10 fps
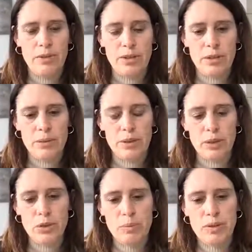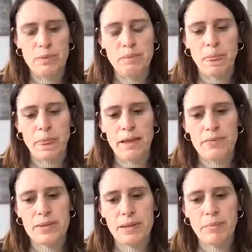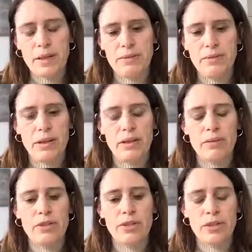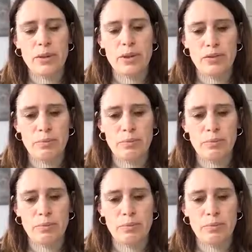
acuity group. So if somebody with a visual acuity